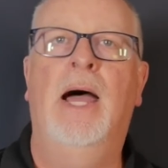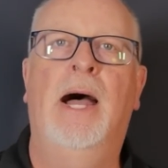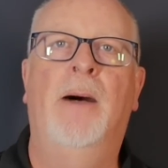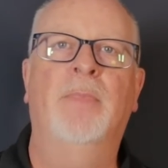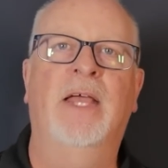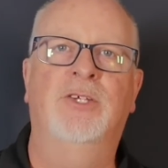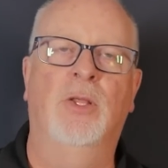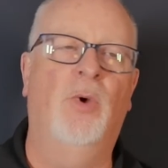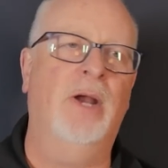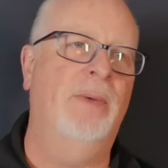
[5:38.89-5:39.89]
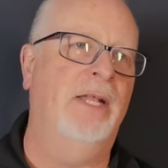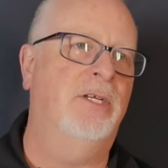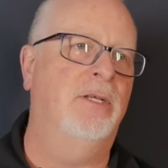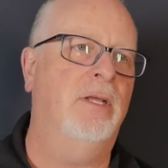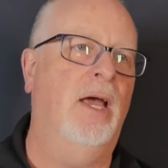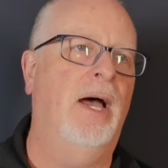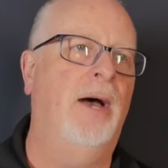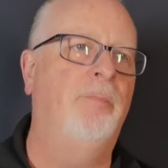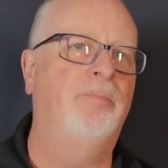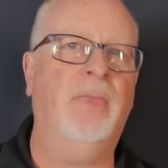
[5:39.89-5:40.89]
Um, and so the Workbench is,
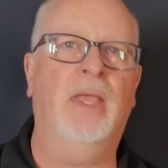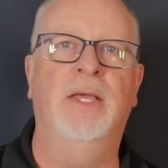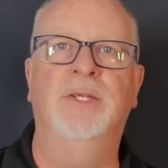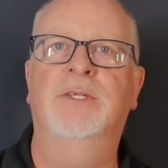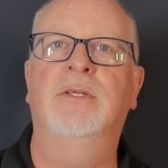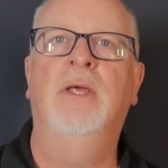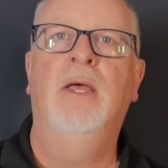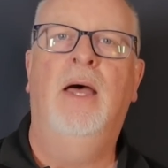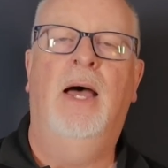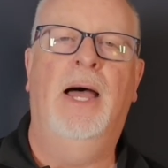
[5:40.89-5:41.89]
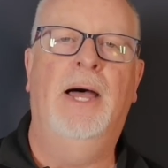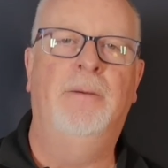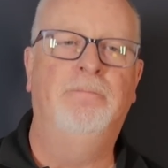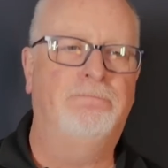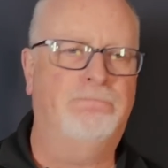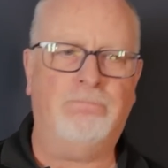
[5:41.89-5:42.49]
um, is um,